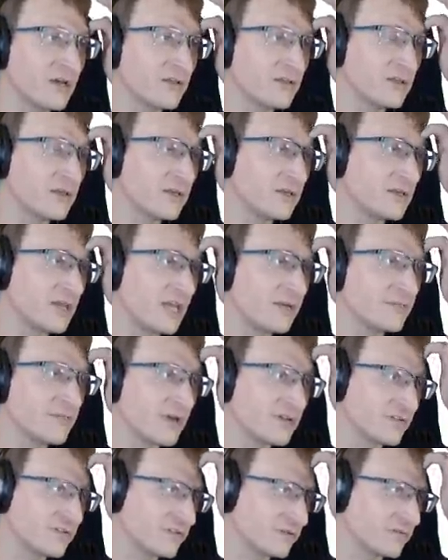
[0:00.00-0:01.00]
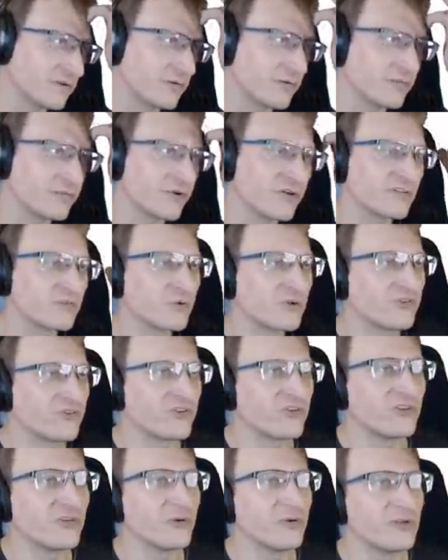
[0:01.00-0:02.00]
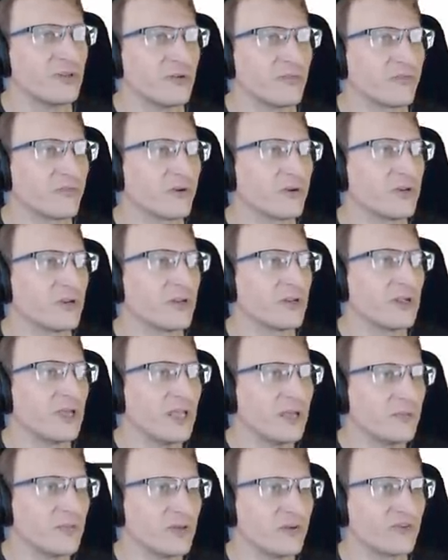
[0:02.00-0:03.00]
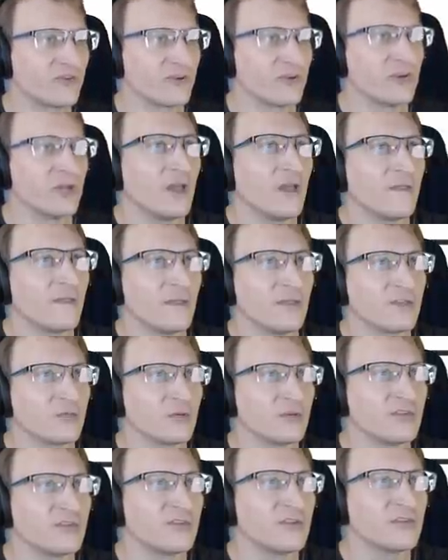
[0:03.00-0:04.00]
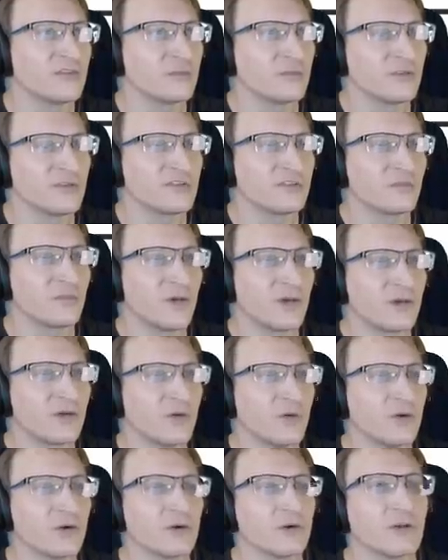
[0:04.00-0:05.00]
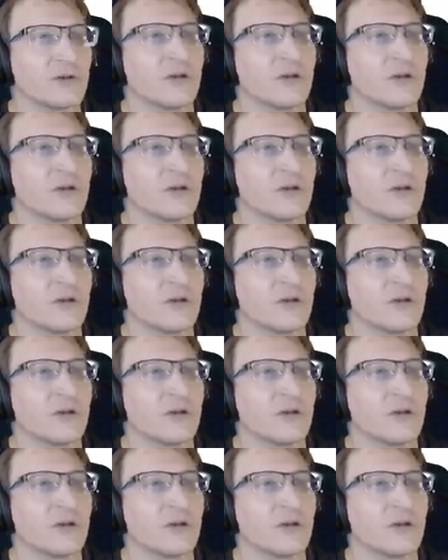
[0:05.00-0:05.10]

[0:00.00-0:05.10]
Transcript: the game license agreement by switching to a different game engine. This was dismissed by court.